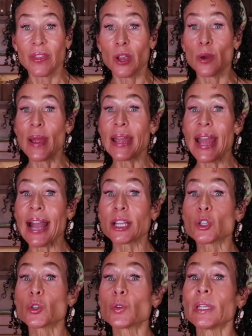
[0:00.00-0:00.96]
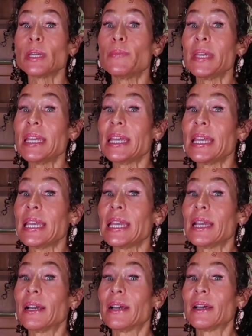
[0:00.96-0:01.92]
there may actually
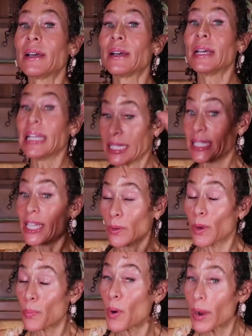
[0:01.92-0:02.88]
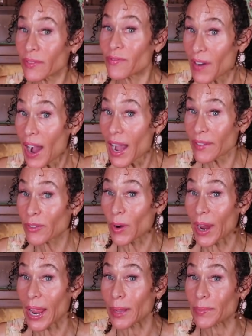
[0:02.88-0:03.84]
be 0.5
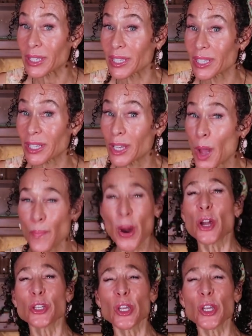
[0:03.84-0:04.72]
grams per